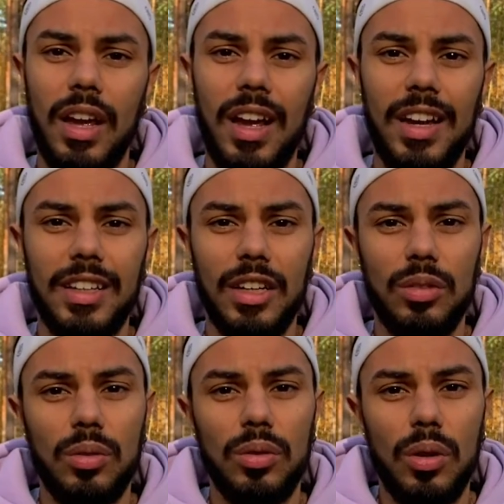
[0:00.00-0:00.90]
and get
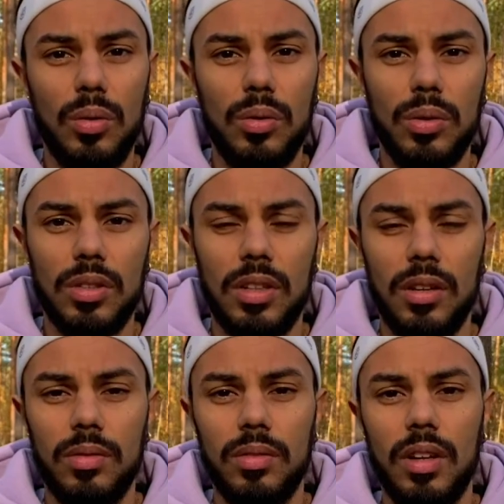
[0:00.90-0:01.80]
to know
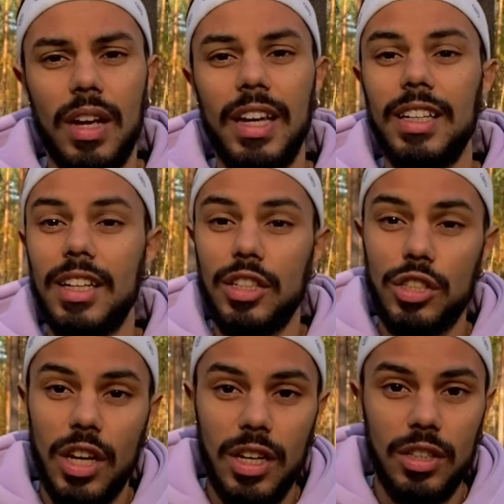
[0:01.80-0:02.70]
yourself, it can
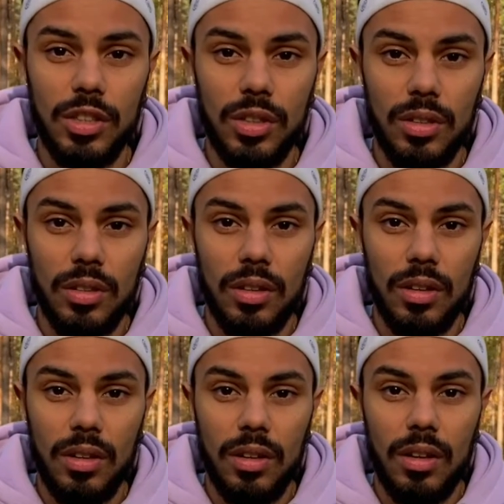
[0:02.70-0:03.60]
change.
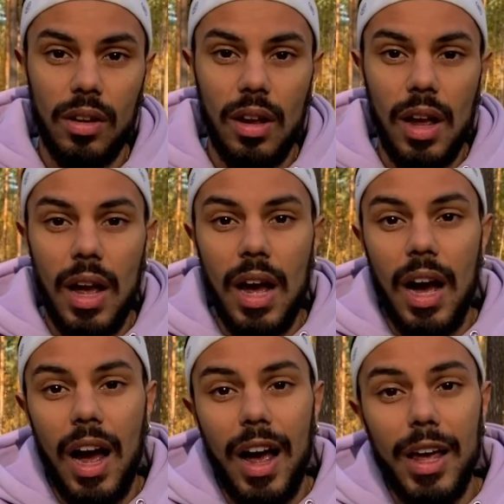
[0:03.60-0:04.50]

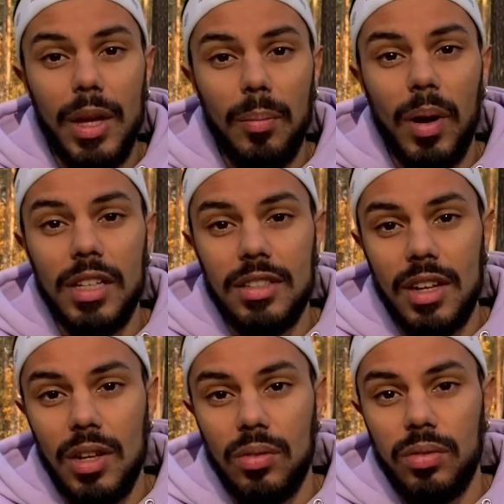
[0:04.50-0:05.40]
I
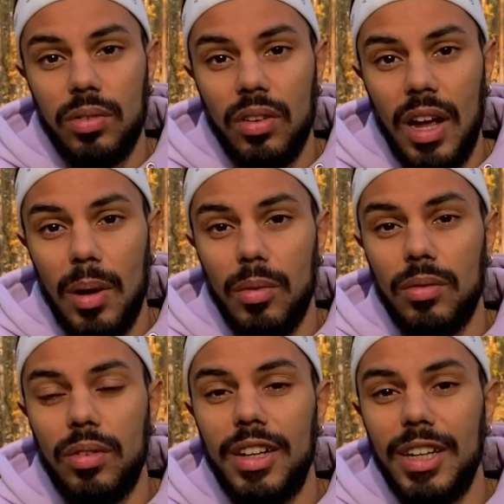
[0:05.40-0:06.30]
myself am a
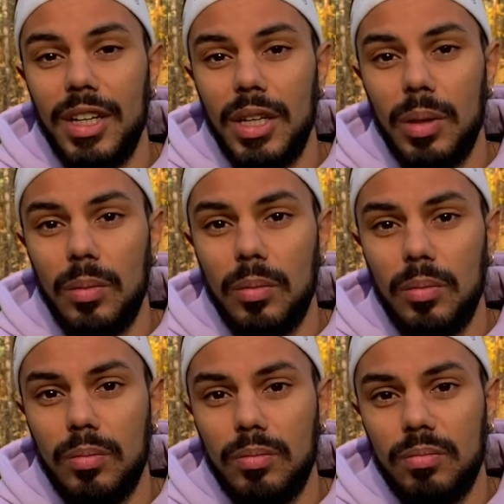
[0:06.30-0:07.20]
very
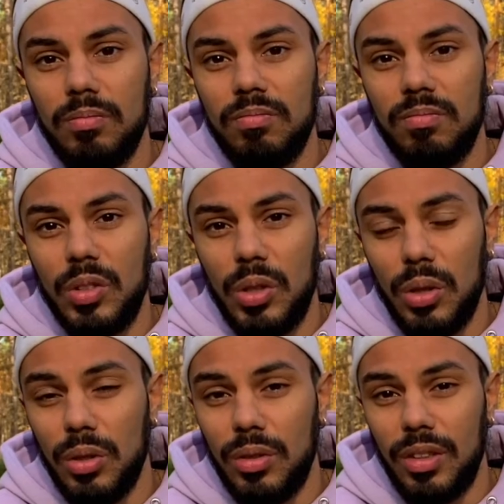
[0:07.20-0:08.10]

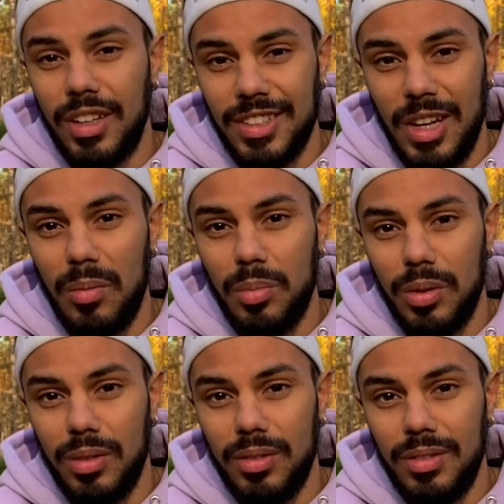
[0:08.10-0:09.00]
good
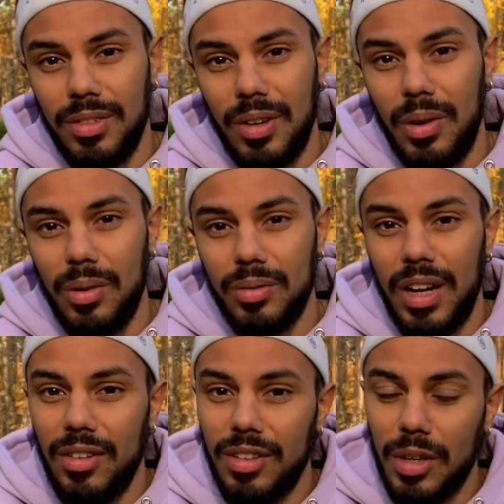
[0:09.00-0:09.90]
example of
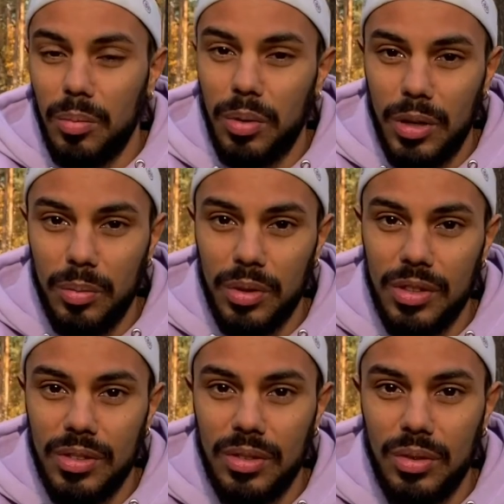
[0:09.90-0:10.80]
having a
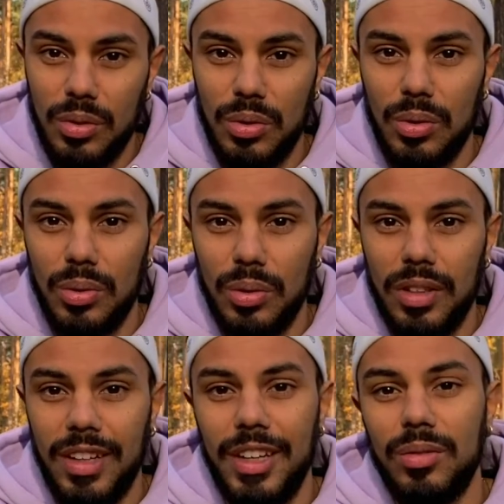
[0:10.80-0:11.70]
purpose due to an
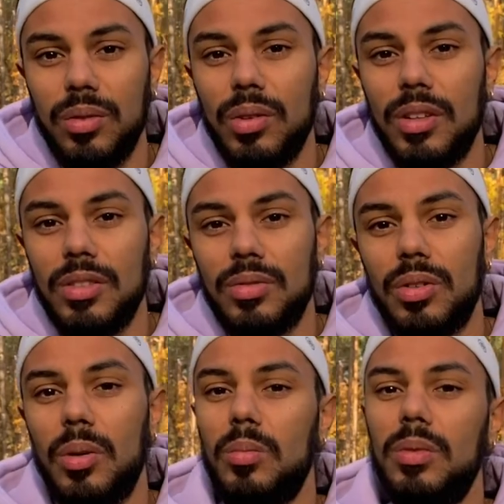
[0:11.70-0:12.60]
influence
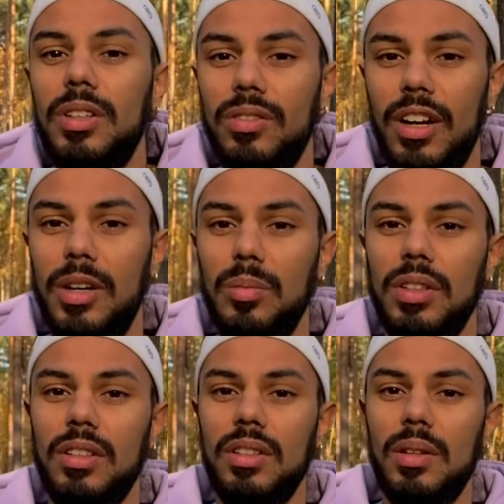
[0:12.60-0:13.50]
from environment.